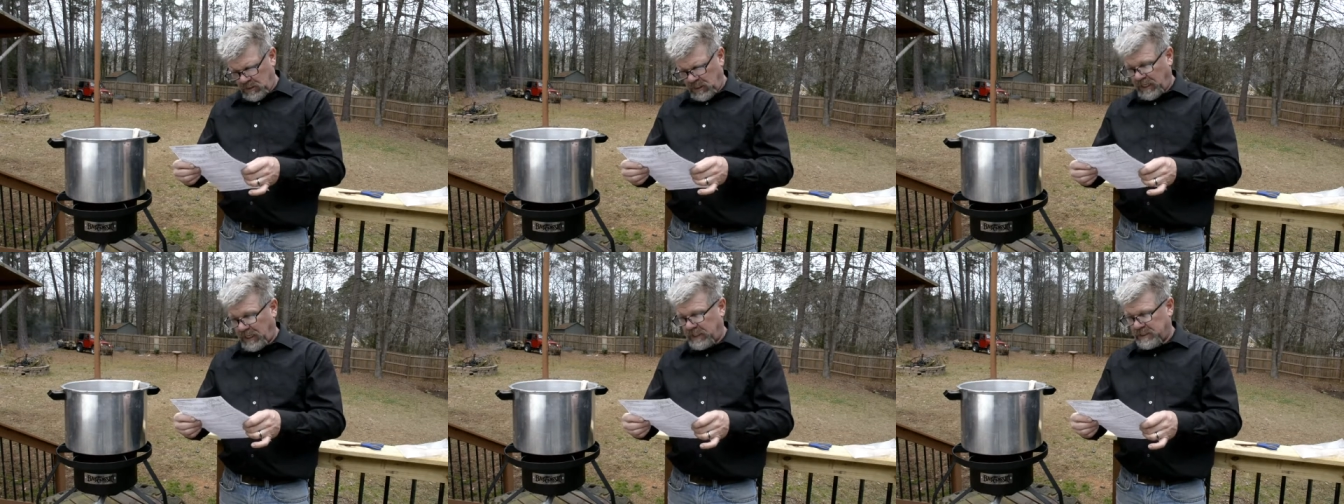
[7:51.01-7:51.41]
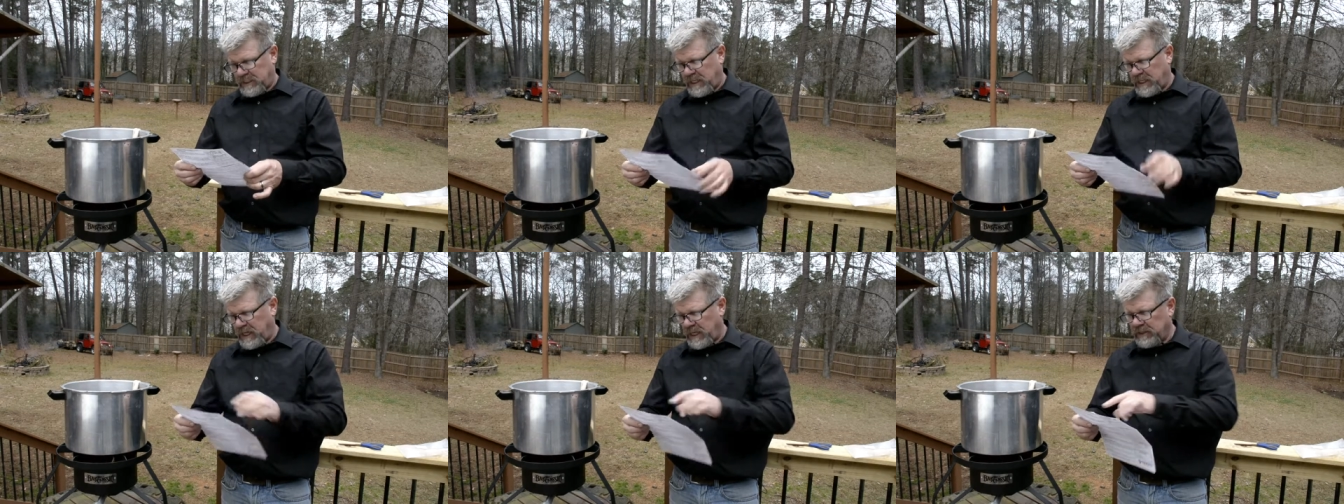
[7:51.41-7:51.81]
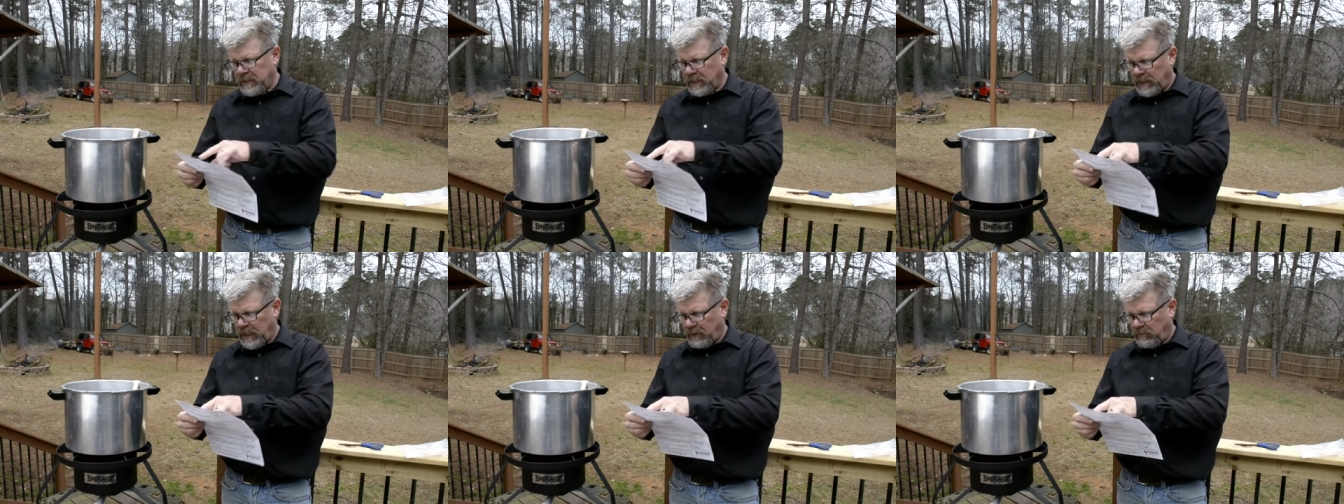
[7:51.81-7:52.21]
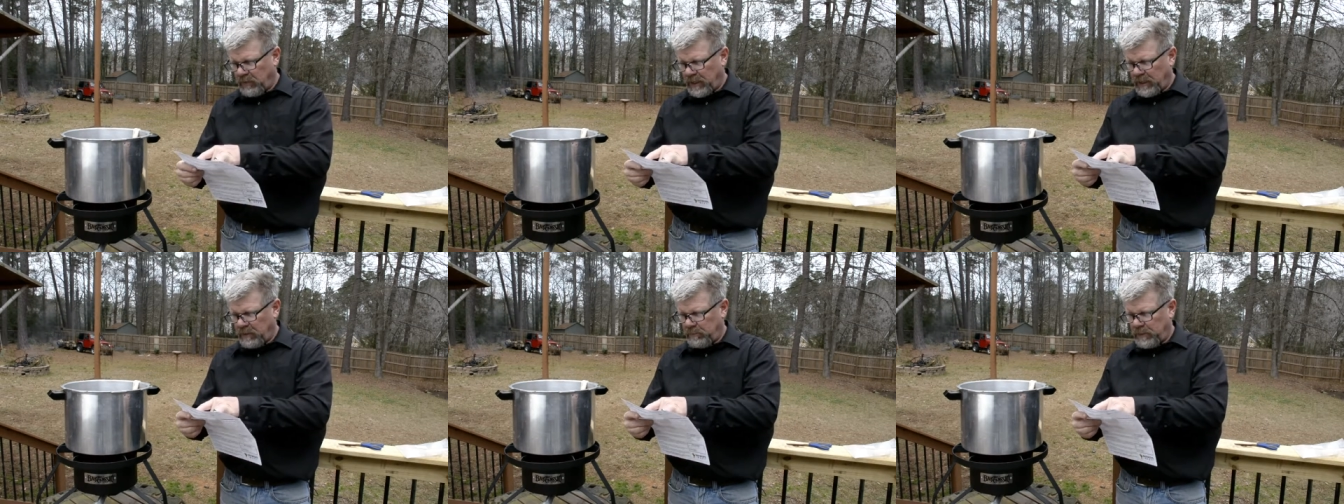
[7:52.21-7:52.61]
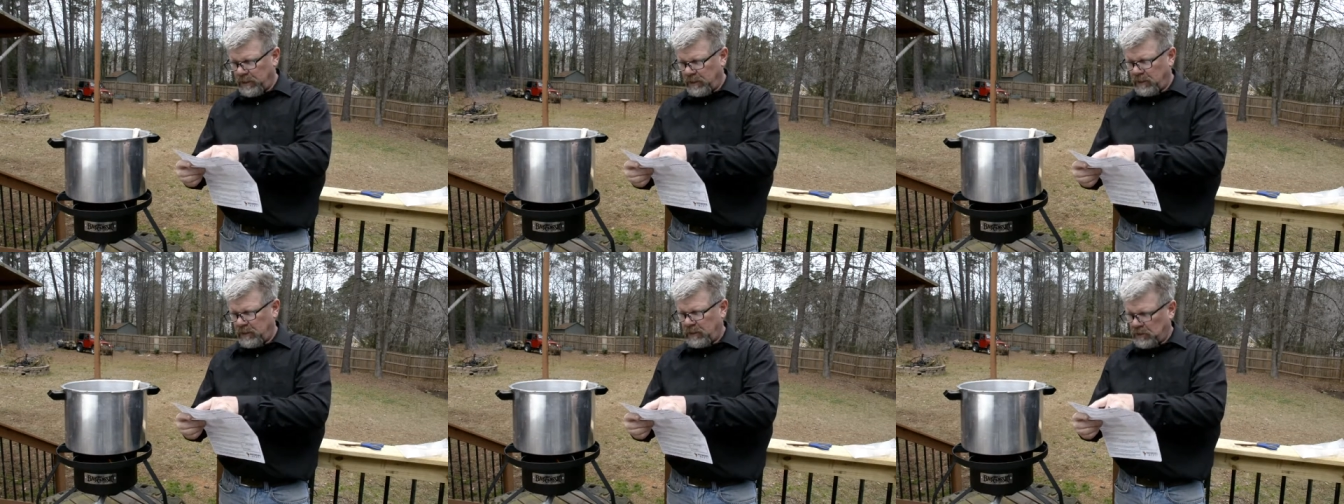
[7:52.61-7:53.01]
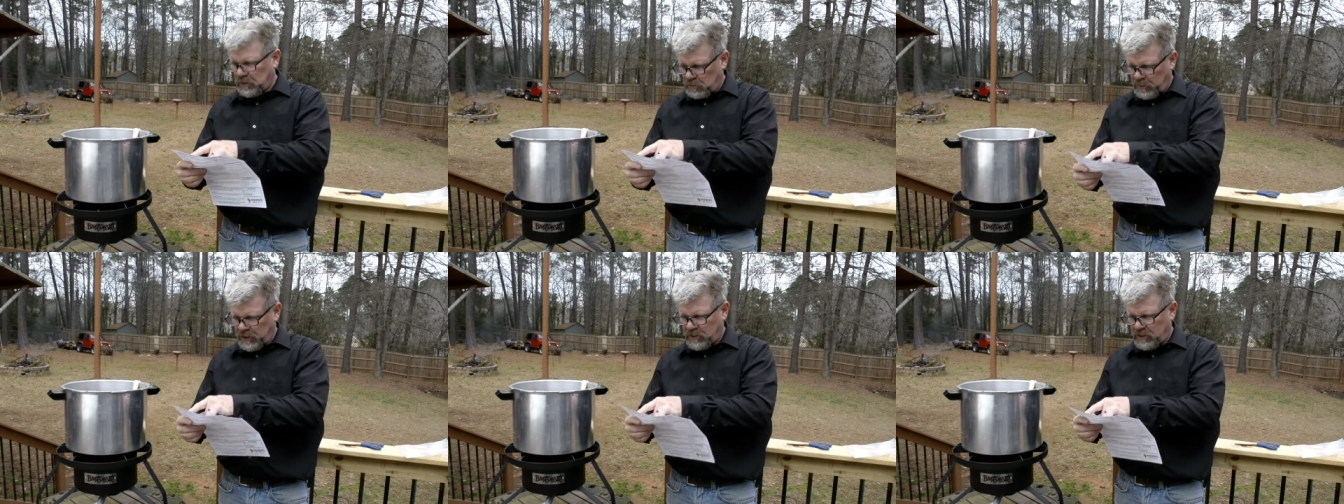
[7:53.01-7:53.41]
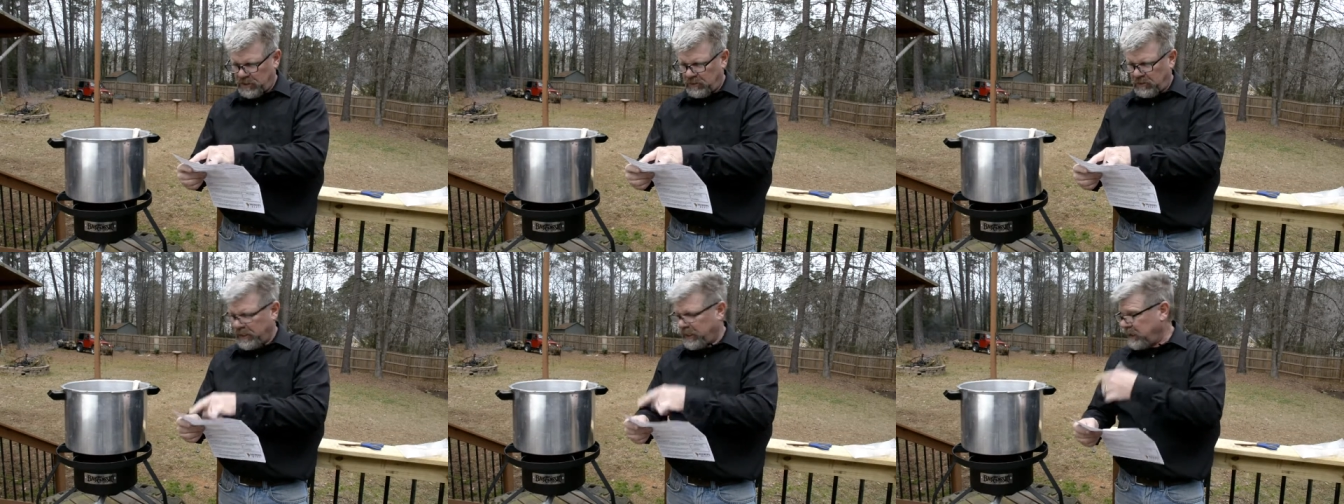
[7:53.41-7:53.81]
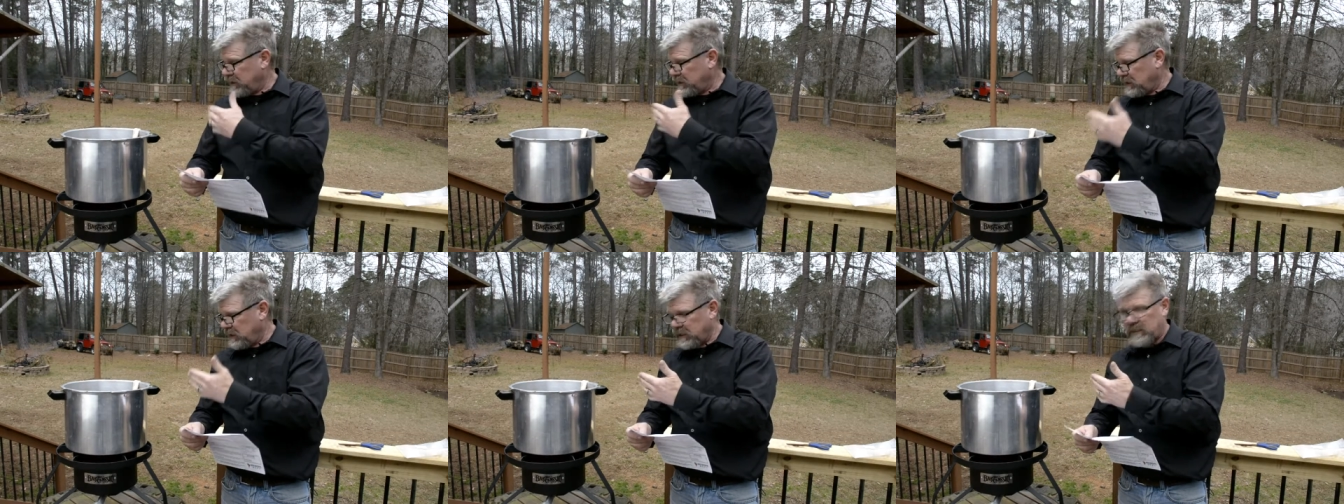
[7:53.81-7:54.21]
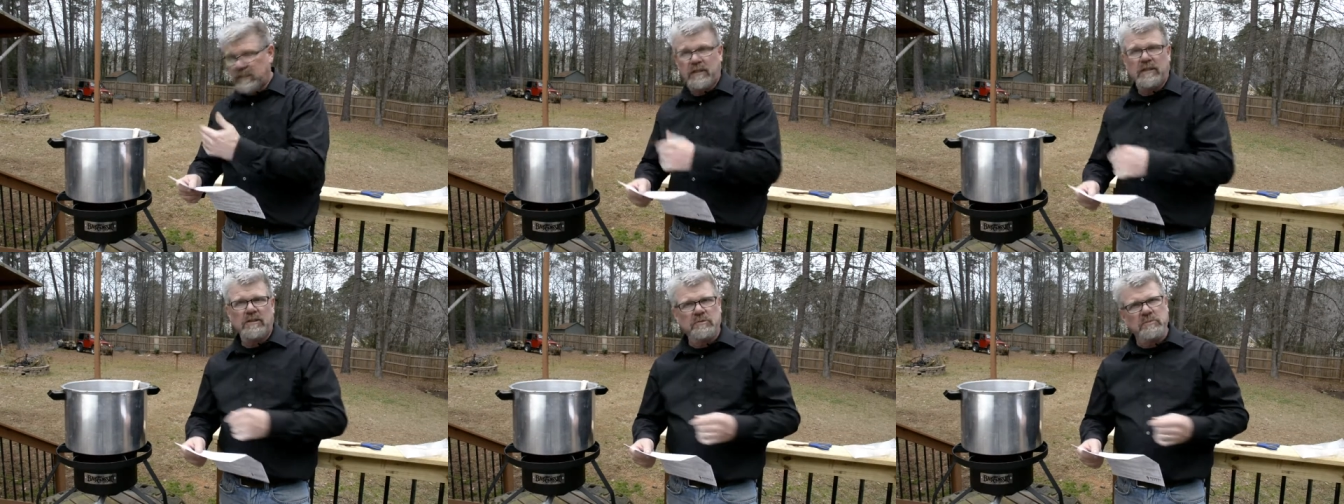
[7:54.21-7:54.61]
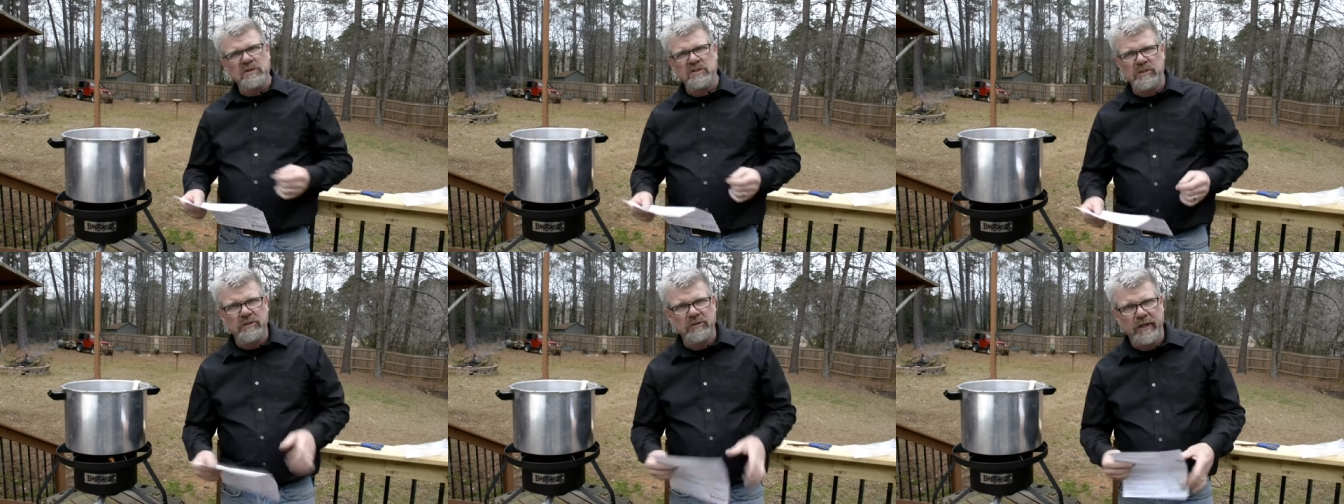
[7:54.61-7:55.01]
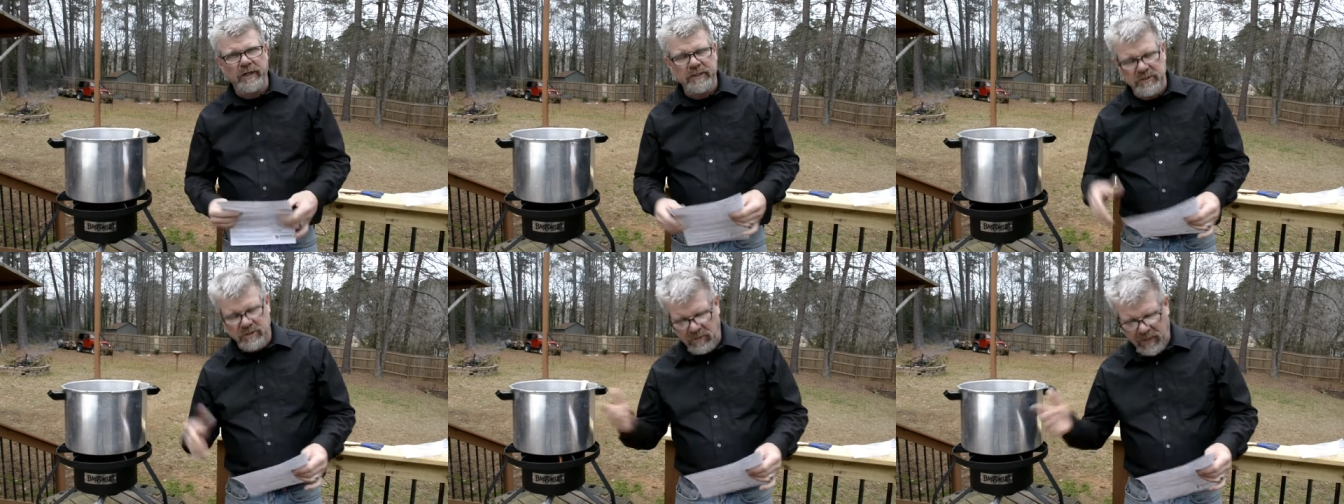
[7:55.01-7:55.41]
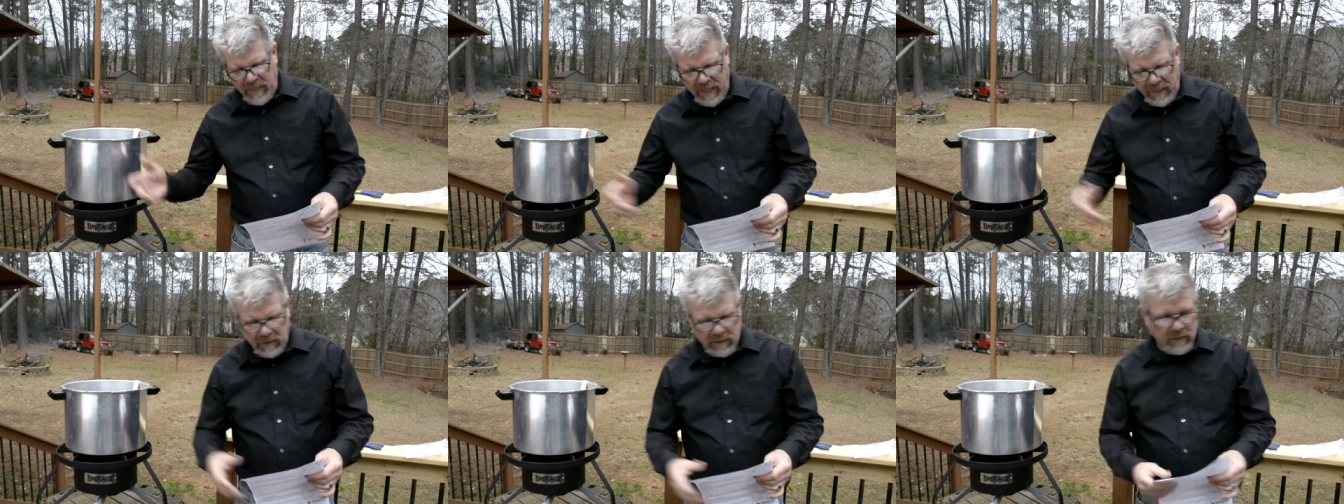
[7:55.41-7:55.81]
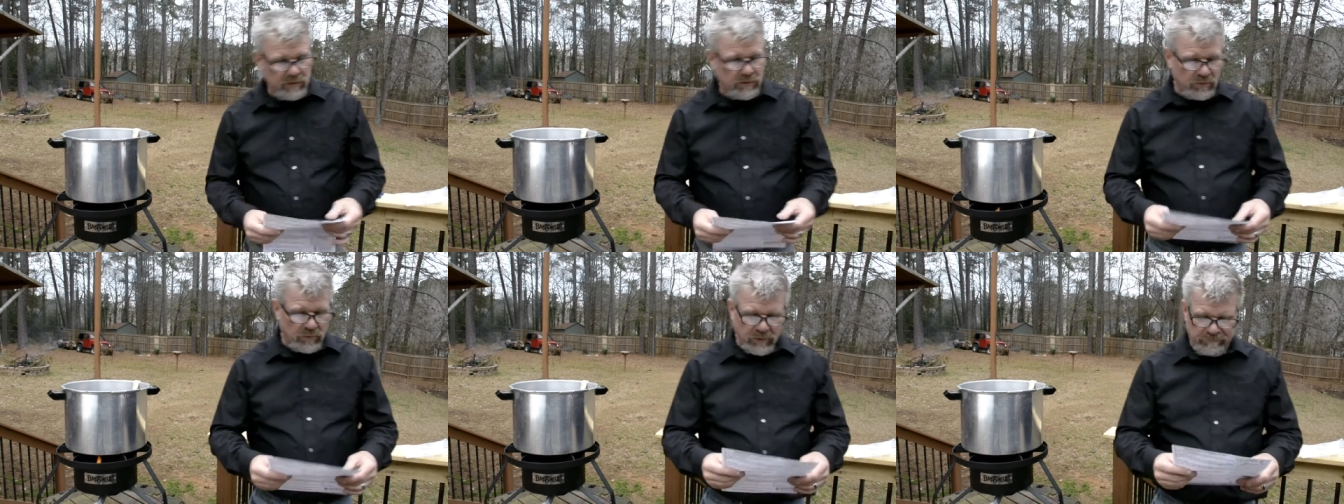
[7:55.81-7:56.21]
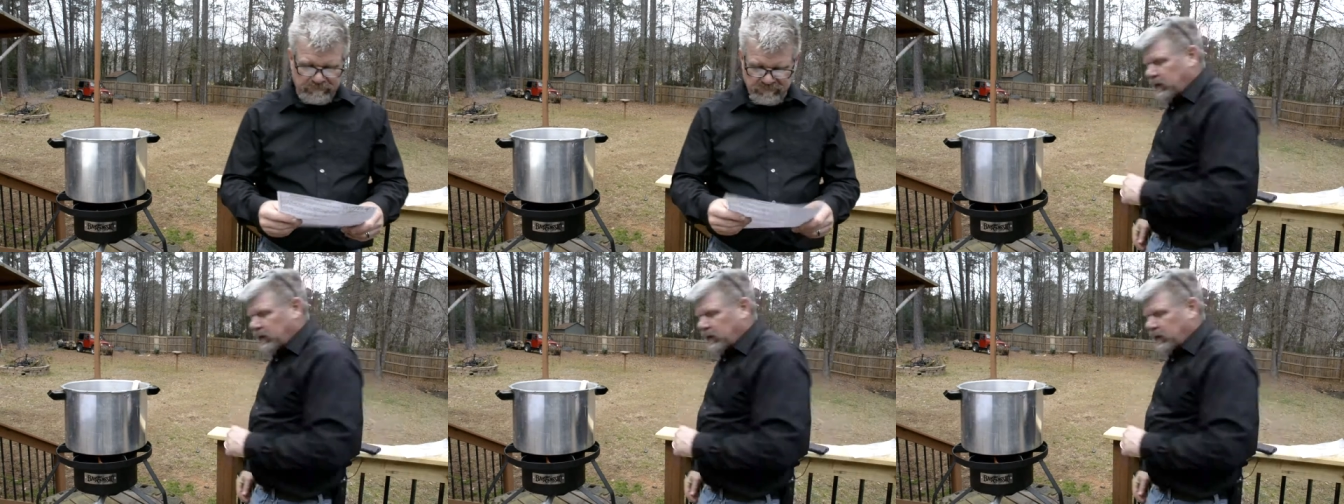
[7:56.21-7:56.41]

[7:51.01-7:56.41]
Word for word: Like I said, and then I read up here, and in the specialty grain, it's listed in the specialty grain, so I added it to it.